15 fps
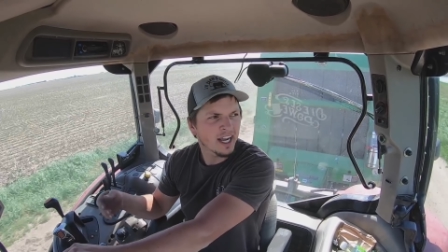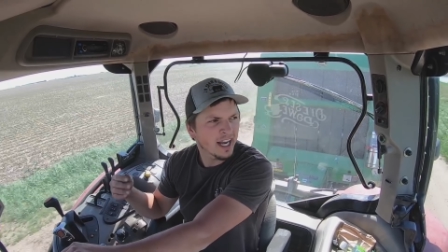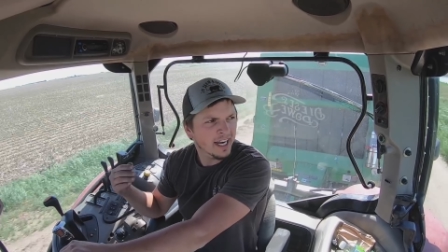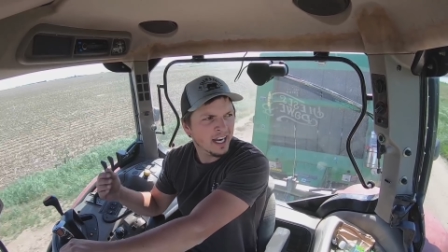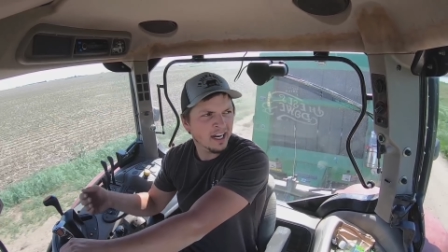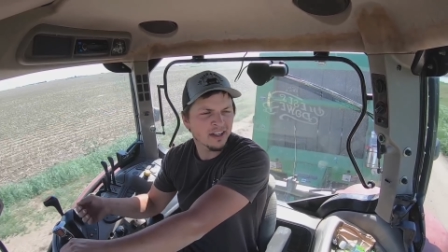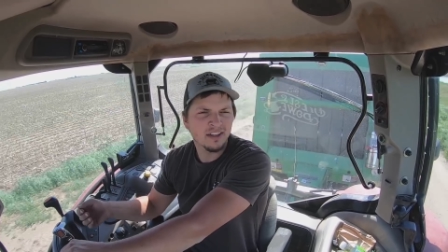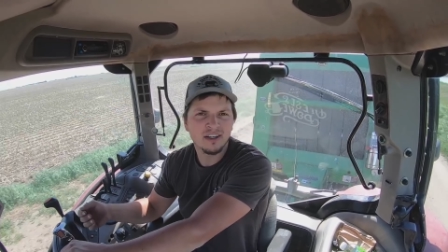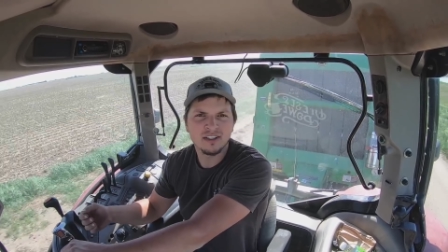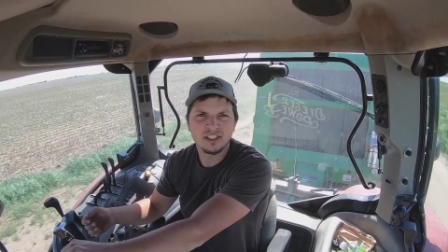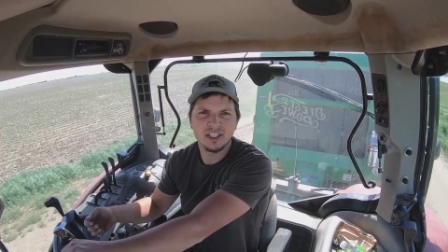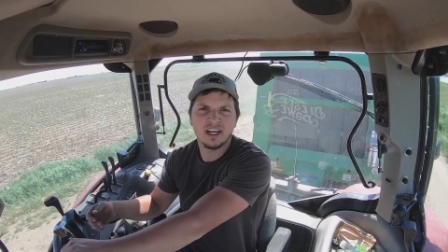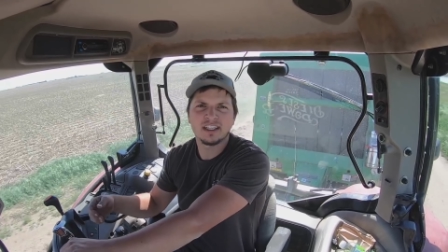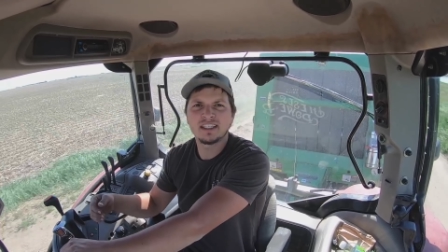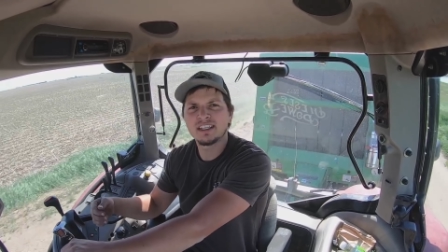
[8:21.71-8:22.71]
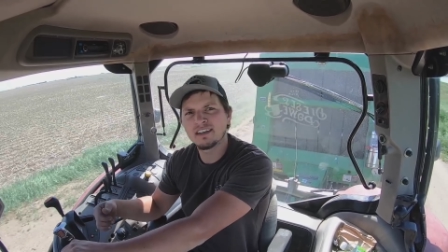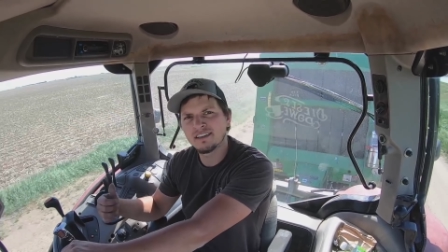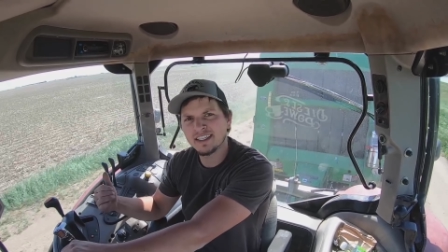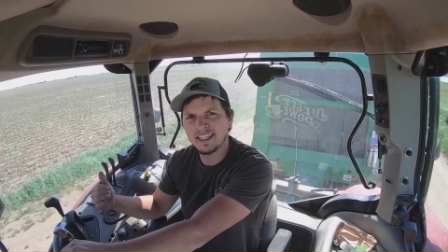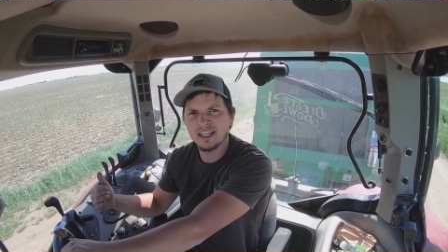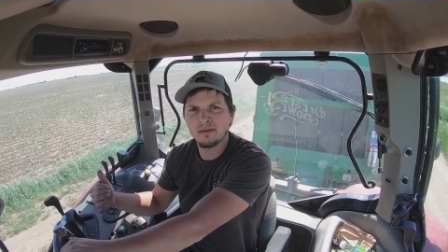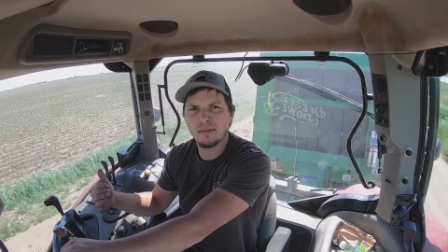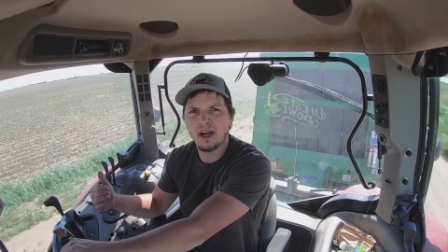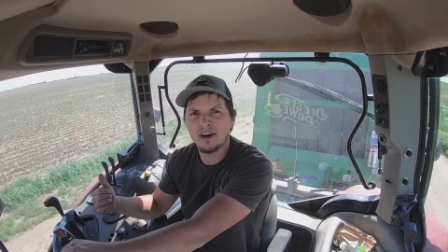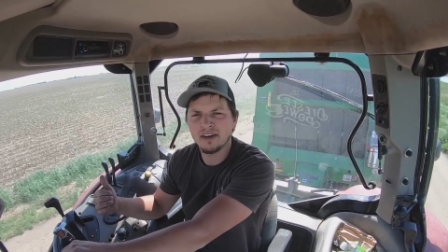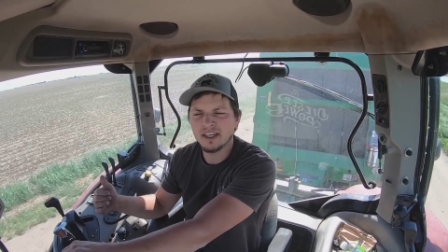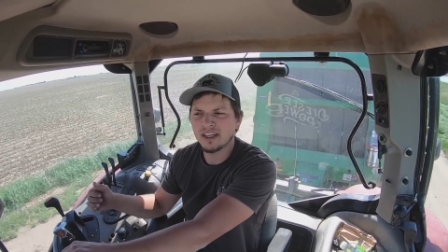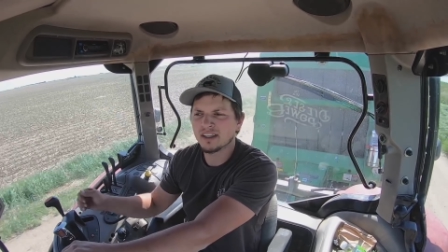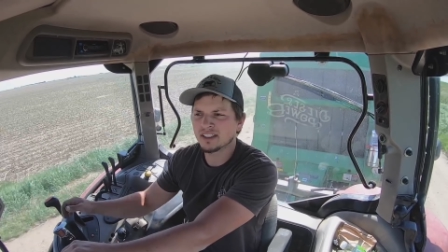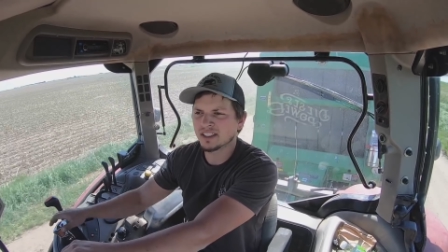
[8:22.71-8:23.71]
I gotta call John Deere and get them out
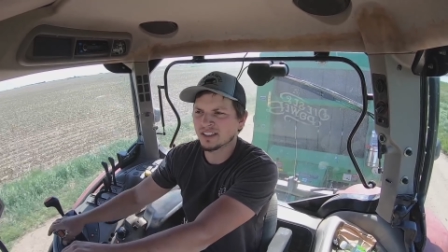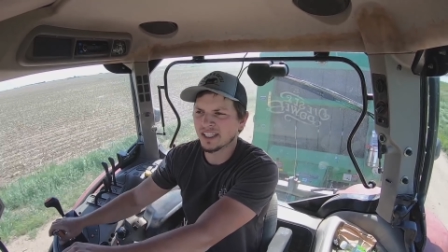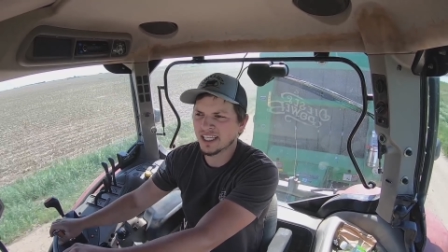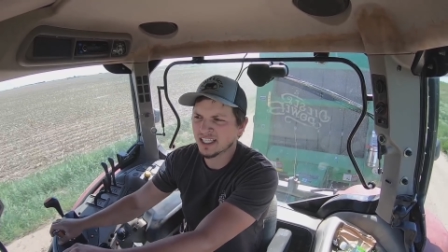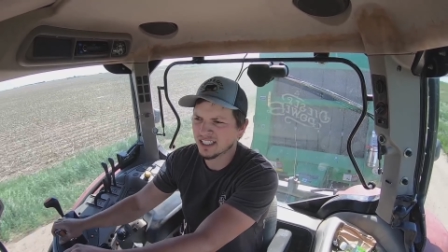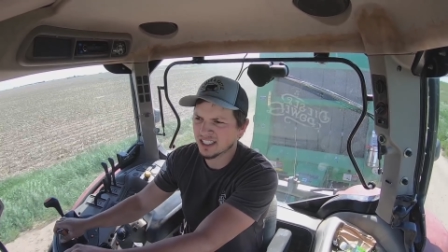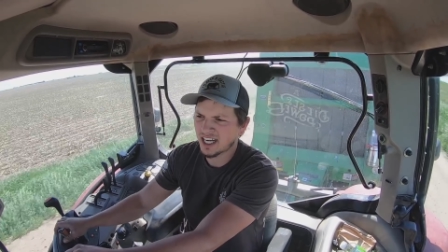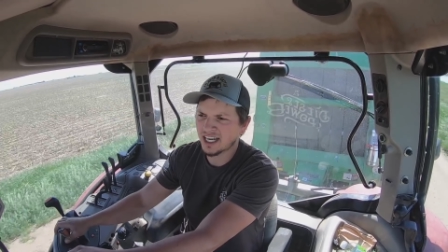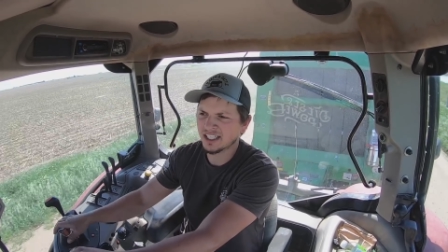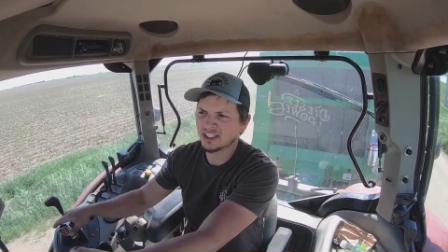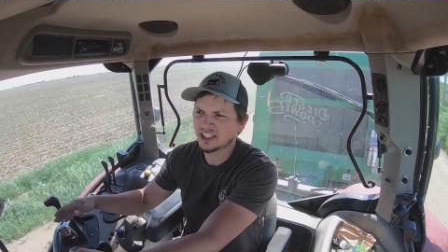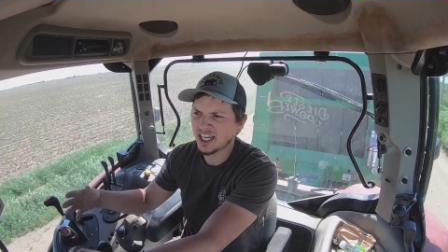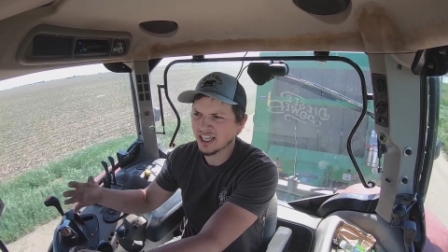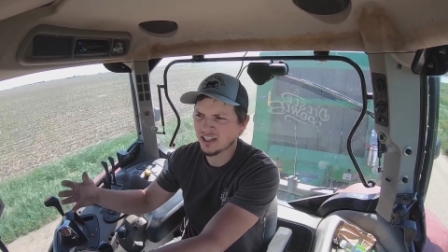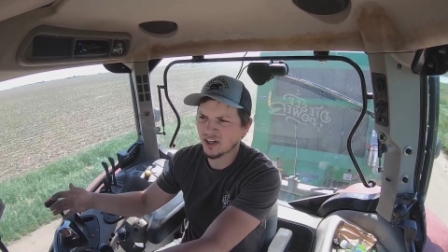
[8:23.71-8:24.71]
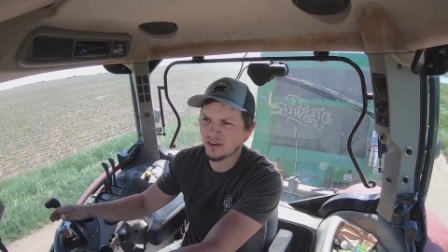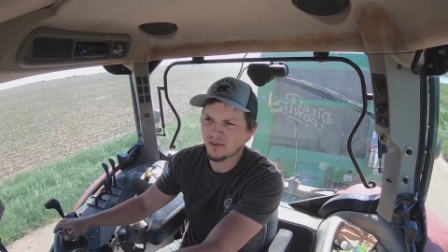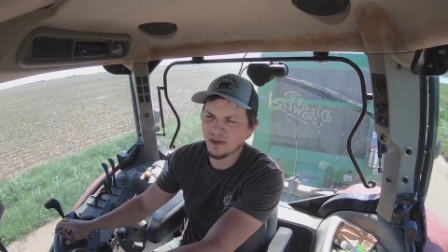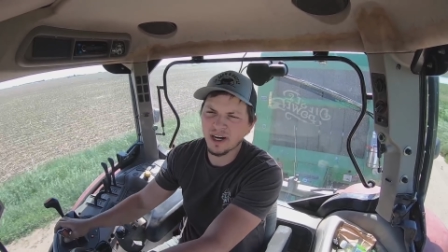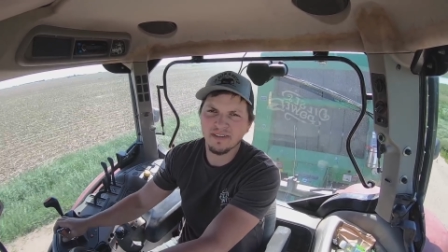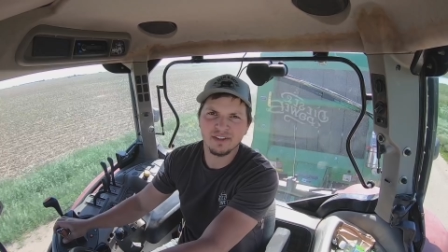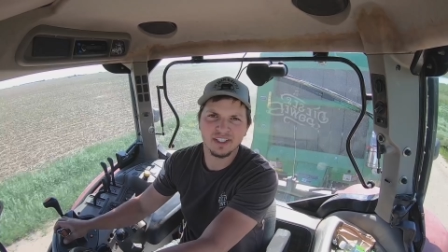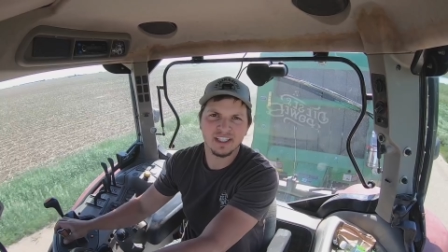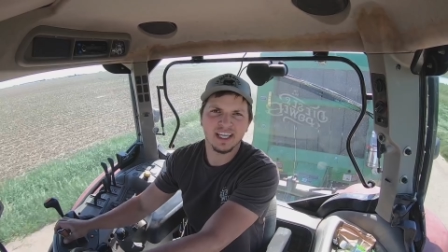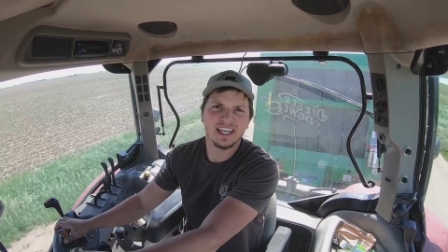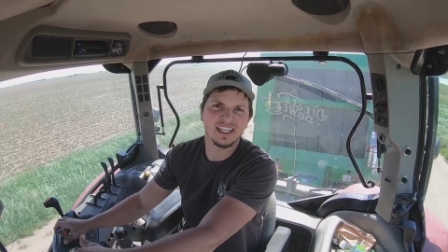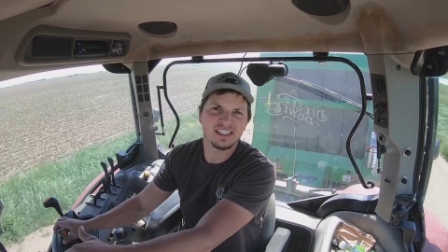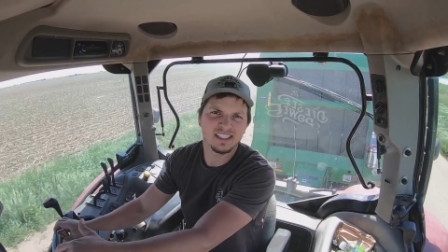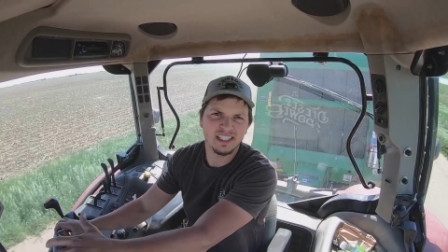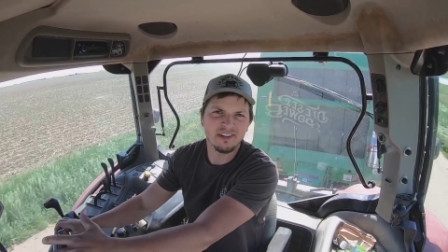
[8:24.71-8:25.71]
here so they can kind of check over
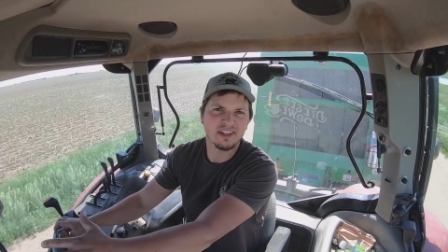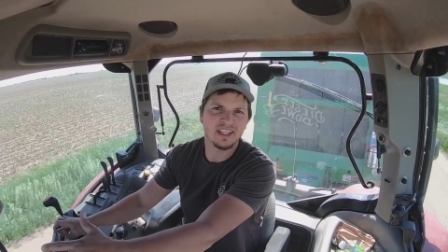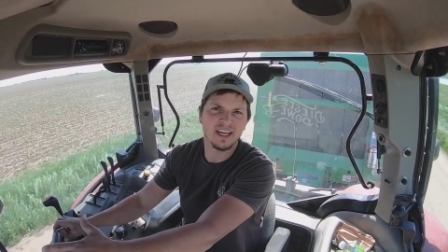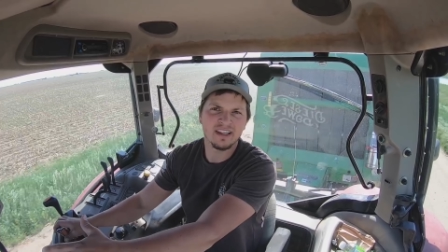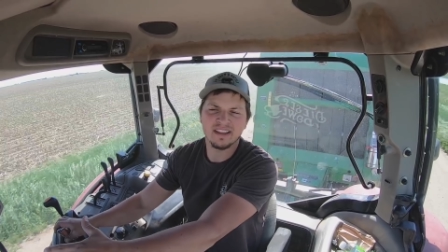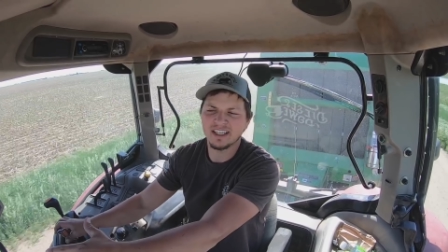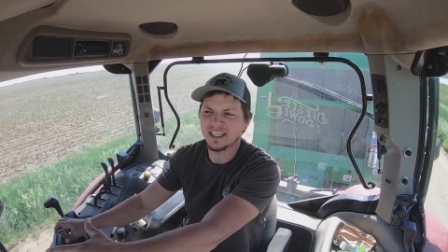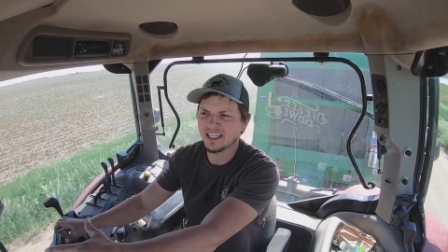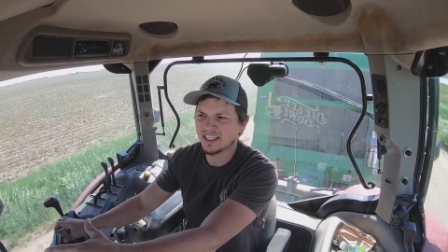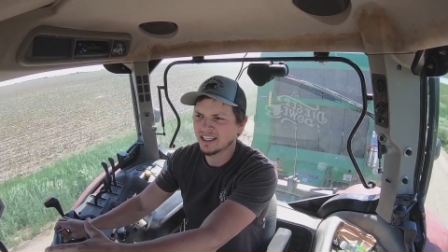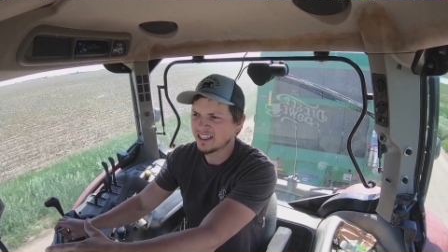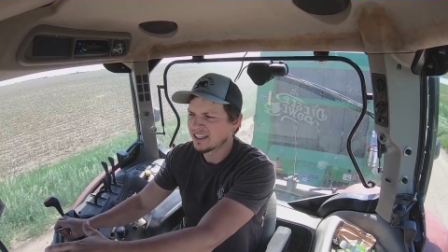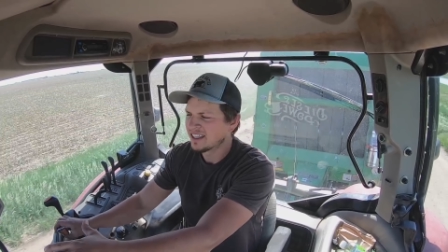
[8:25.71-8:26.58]
everything and see what they think.